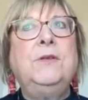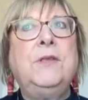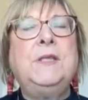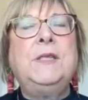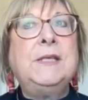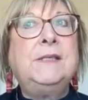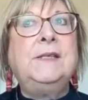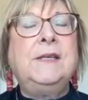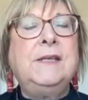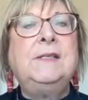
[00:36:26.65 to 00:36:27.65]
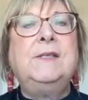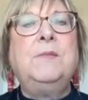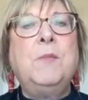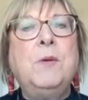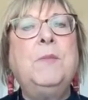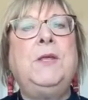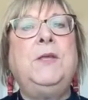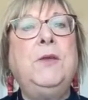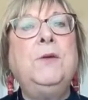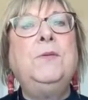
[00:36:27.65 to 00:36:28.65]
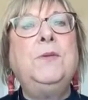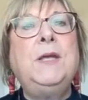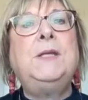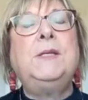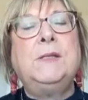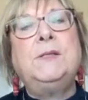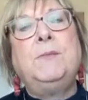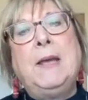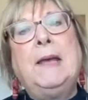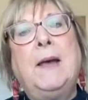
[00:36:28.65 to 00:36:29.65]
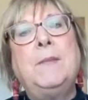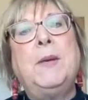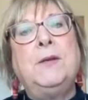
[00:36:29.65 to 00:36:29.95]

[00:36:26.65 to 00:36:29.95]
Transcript: that this is the moment you need to speak up